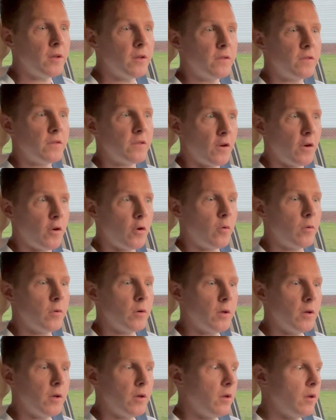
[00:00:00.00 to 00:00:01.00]
So
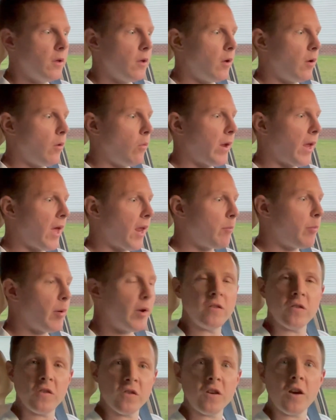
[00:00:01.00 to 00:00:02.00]
we got a
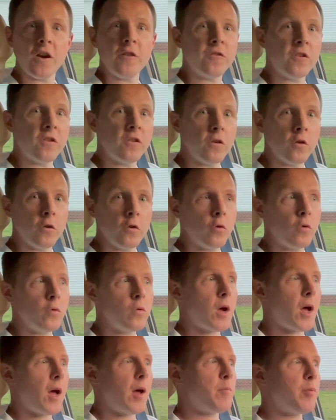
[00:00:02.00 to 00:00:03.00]
bunch of stuff to
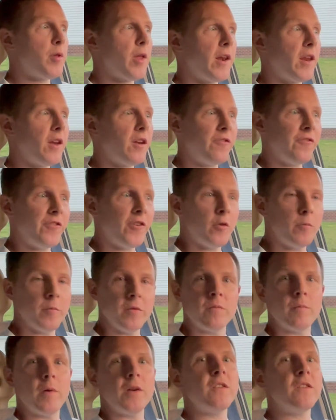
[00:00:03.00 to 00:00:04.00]
do. I'm planning to film
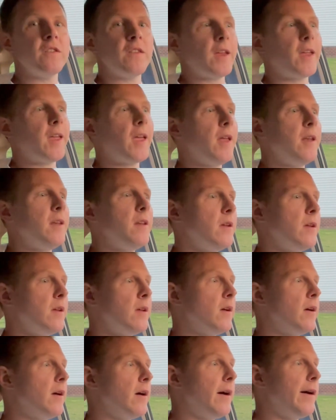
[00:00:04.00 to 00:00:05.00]
as much as I can.
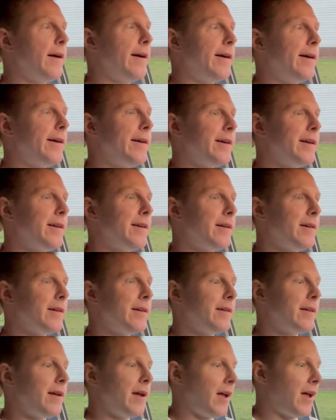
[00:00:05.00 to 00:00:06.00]

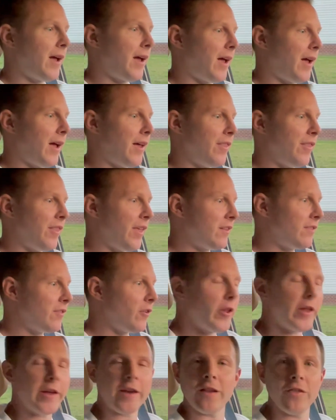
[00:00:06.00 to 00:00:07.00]
That's
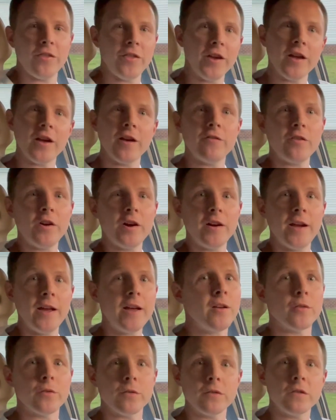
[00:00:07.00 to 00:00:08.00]
all I can think of right
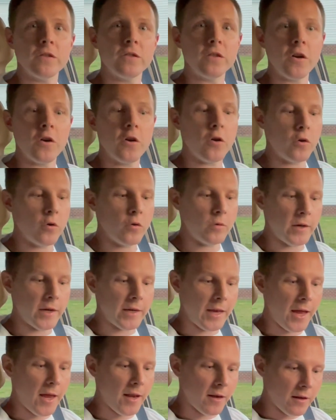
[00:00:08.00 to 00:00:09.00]
now. So
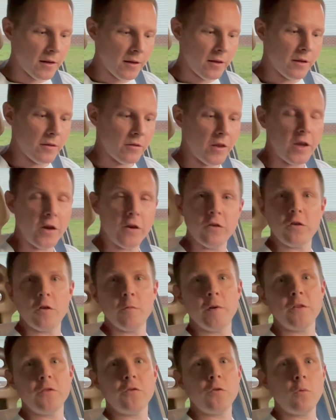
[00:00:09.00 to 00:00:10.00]
again, thank you so
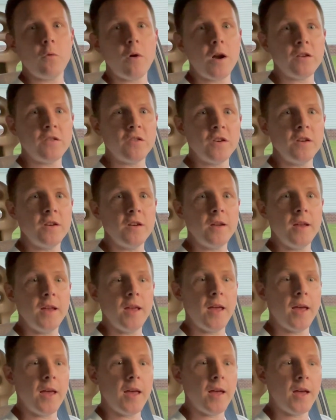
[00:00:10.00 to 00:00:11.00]
much for watching,
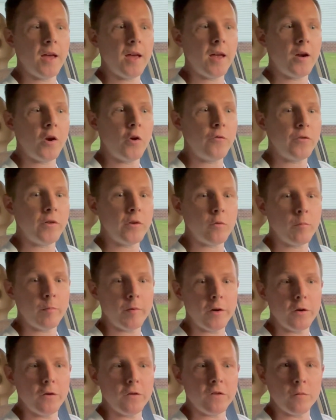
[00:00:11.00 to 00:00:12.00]
and hopefully we'll
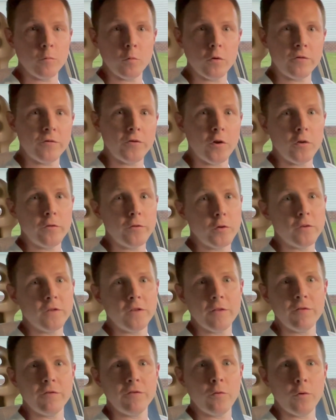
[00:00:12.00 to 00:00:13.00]
bring you some more Volvo
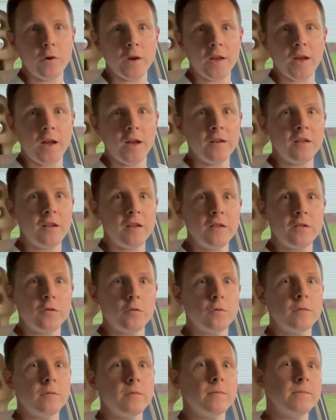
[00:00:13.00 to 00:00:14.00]
740 content
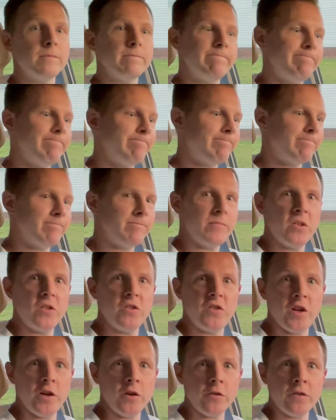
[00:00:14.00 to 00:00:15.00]
soon.
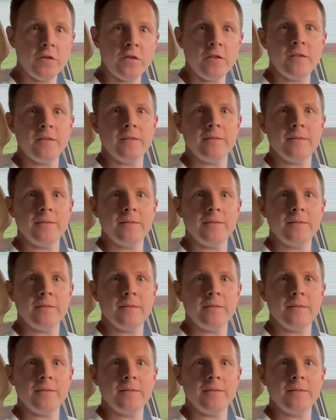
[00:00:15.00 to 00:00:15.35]
Cheers!